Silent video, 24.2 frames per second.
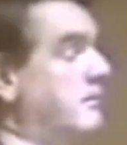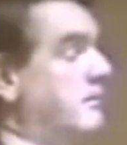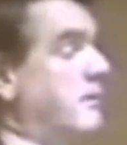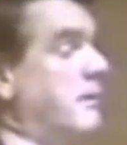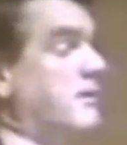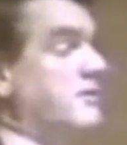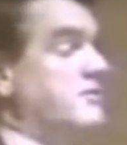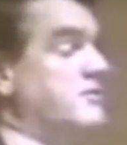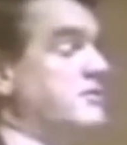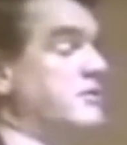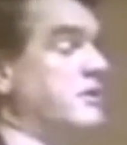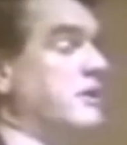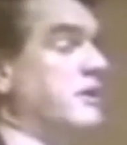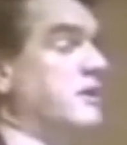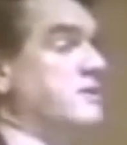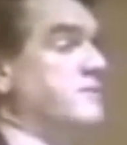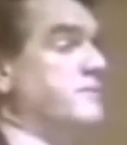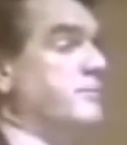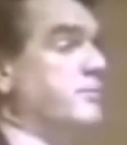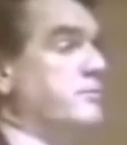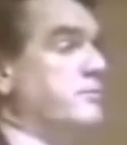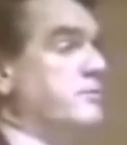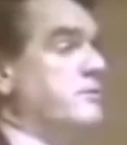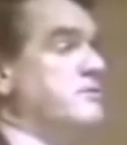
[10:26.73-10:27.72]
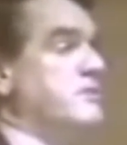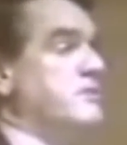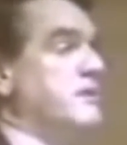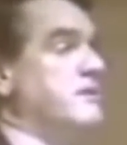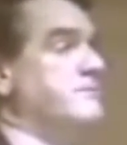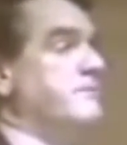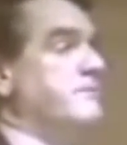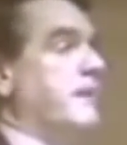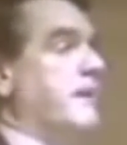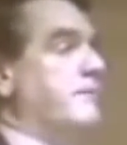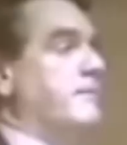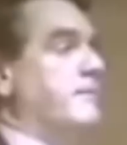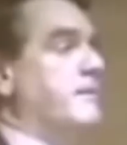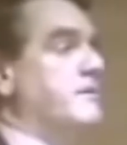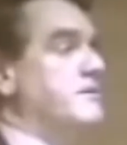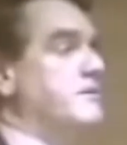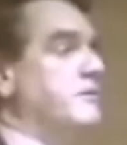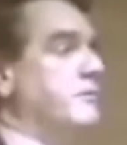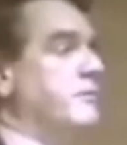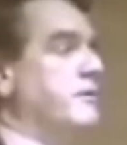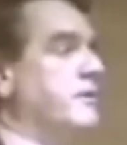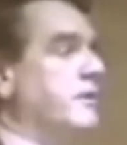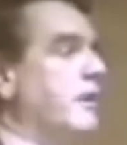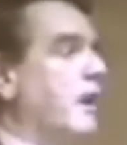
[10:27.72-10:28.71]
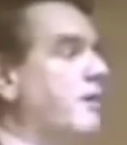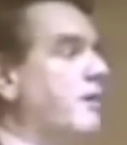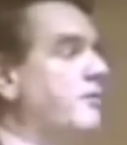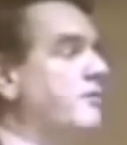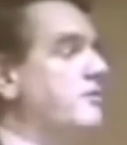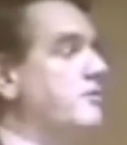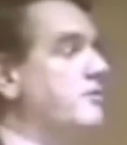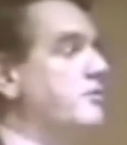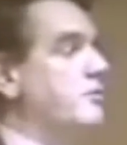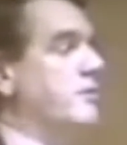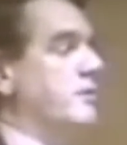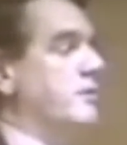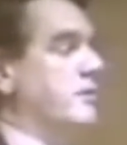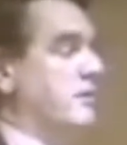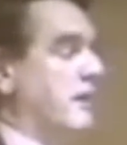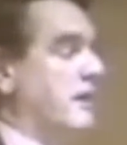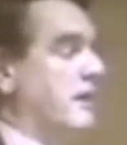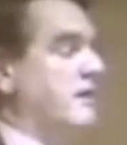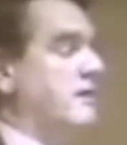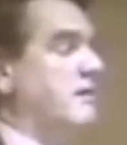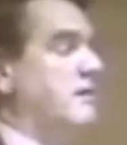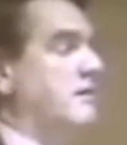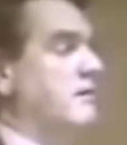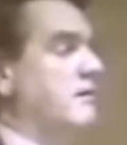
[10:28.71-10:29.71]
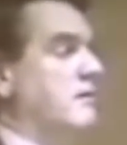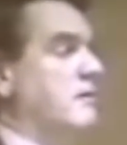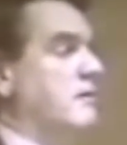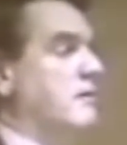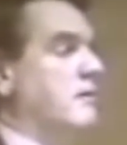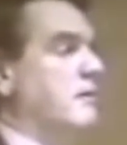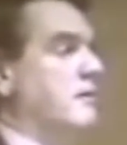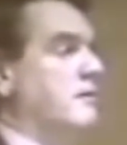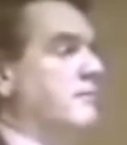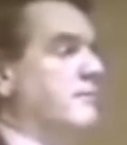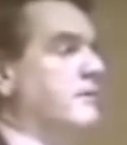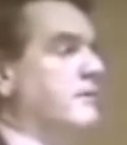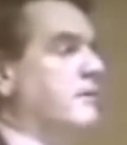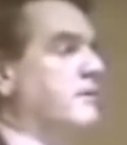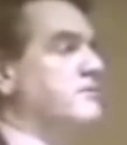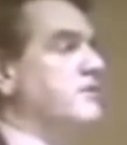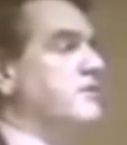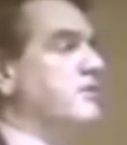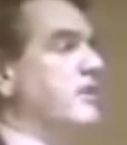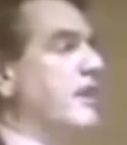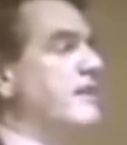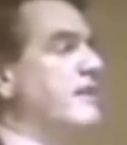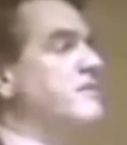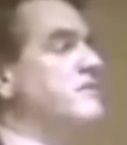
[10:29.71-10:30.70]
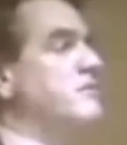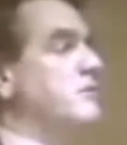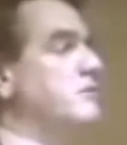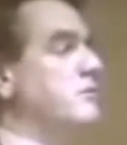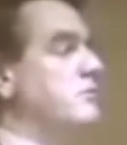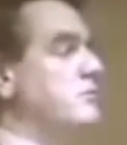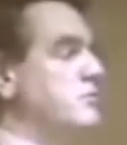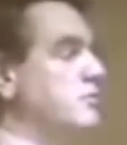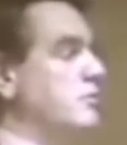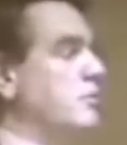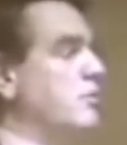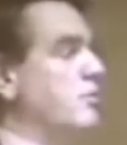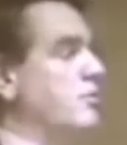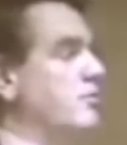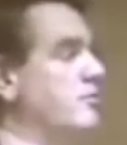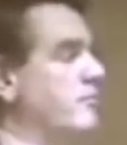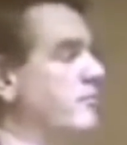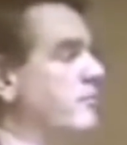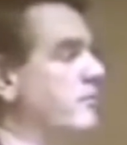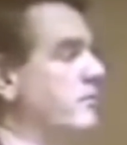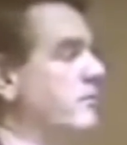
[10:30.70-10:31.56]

And Sir Charles Portal says, Prime Minister, we can't do it yet because the nights are too short.